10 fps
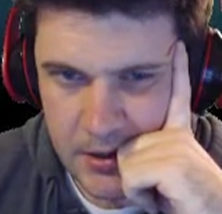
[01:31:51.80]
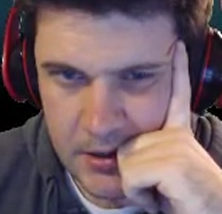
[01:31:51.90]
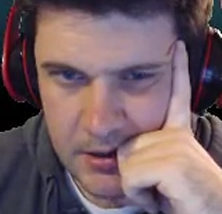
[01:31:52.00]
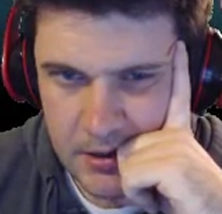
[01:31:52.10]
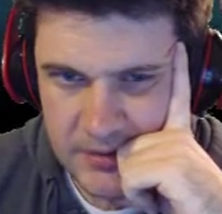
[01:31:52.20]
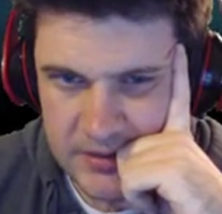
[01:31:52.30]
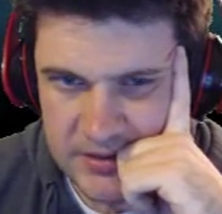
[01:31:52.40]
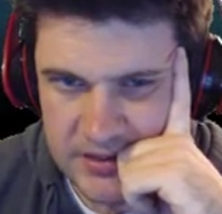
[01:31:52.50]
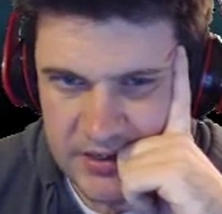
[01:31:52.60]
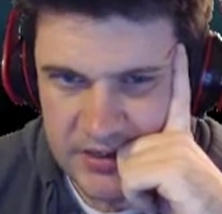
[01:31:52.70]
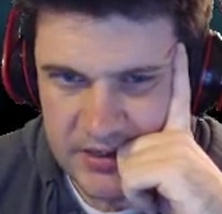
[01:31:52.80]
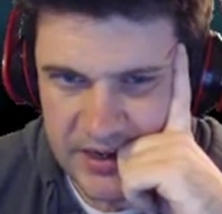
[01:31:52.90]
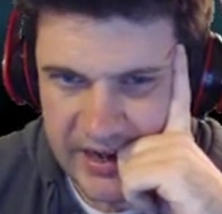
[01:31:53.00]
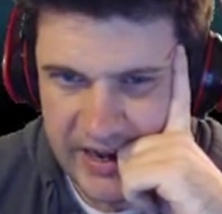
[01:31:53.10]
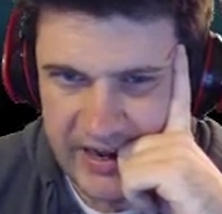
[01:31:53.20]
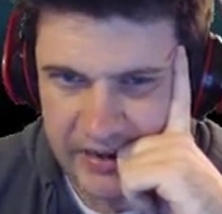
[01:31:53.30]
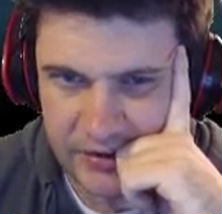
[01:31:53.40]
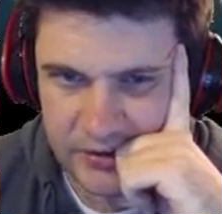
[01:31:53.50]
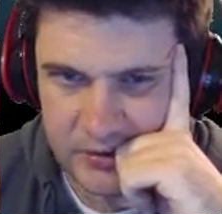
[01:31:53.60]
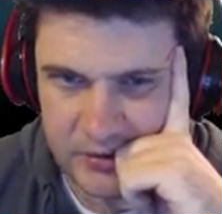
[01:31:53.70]
If I did
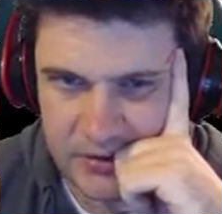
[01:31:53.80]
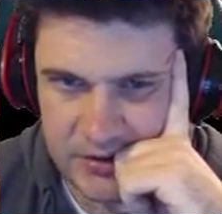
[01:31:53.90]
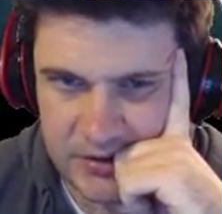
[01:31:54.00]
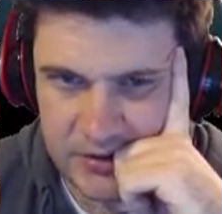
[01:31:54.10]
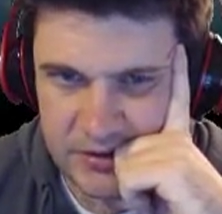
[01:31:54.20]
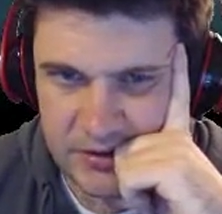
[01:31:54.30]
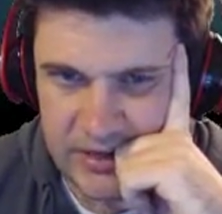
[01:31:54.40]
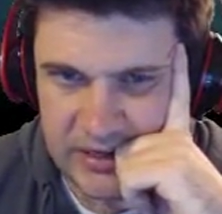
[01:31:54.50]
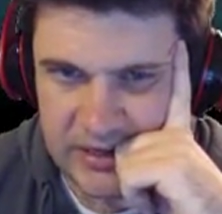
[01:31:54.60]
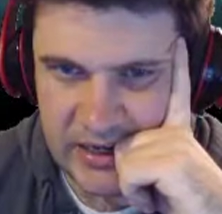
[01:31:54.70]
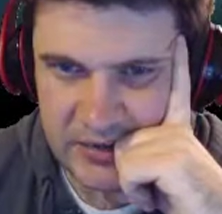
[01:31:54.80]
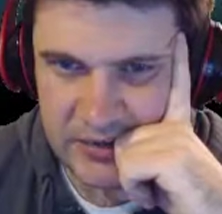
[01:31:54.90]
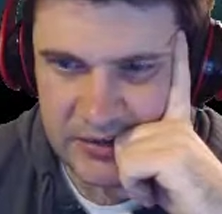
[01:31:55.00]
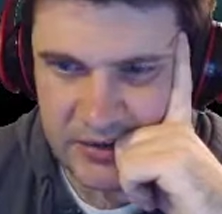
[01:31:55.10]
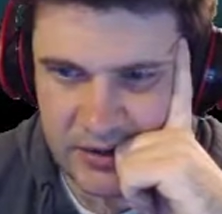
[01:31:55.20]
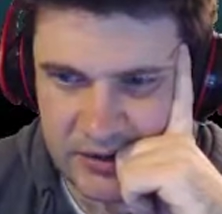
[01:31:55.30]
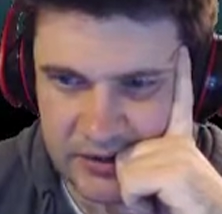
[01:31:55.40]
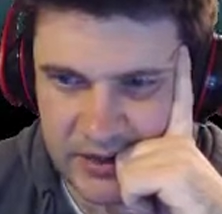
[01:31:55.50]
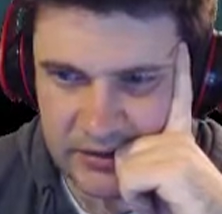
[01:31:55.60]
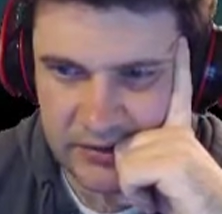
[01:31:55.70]
diagonal, it would take out this long
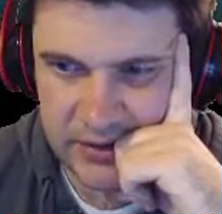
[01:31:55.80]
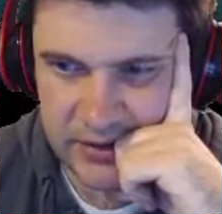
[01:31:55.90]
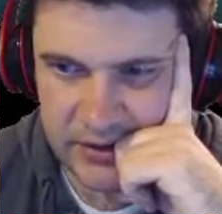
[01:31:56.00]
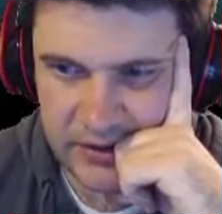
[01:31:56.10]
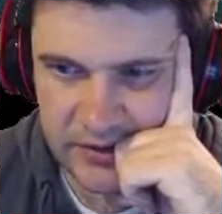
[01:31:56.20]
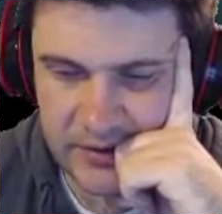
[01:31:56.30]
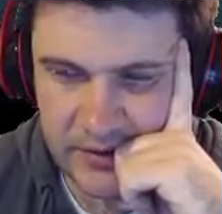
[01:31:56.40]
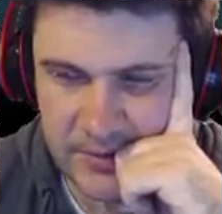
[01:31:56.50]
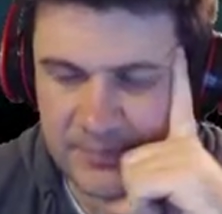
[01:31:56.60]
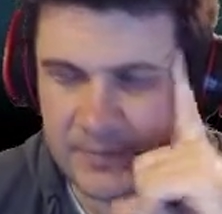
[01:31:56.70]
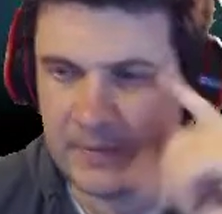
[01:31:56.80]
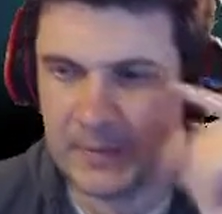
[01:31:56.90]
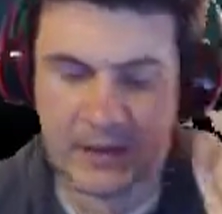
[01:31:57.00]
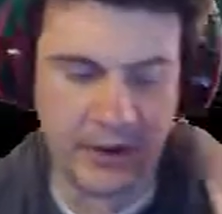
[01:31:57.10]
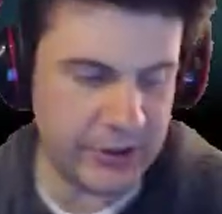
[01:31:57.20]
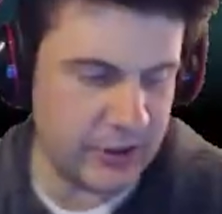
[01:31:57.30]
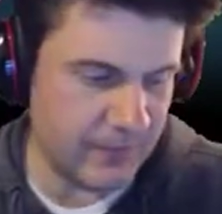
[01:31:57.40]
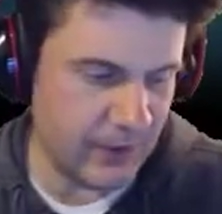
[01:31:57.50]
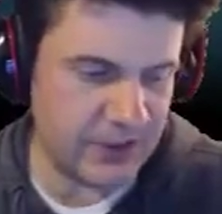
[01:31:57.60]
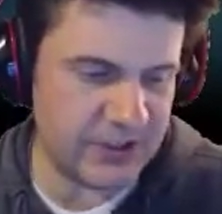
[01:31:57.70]
diagonal right here. Oh, you
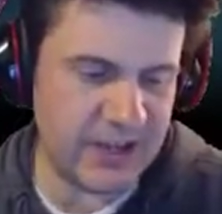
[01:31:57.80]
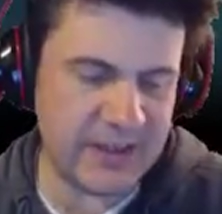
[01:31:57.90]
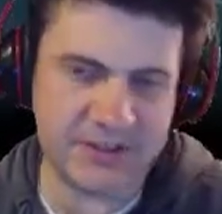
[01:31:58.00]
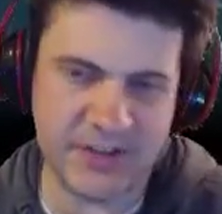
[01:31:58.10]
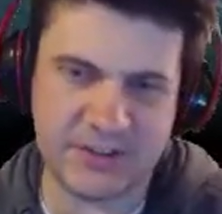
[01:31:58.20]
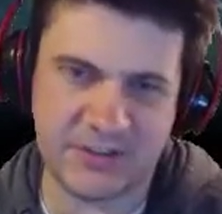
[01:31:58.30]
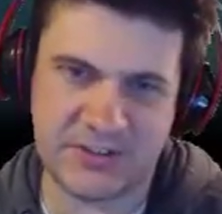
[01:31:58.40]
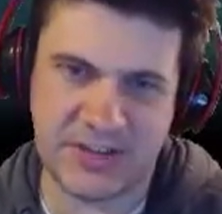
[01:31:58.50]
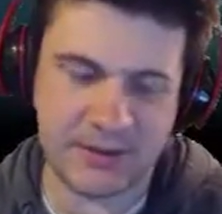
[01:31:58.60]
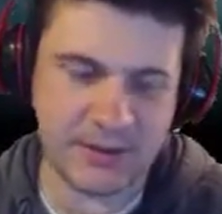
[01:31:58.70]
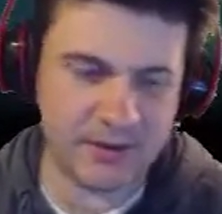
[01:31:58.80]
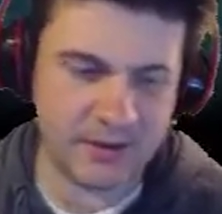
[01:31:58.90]
voted today? That's awesome, Seth.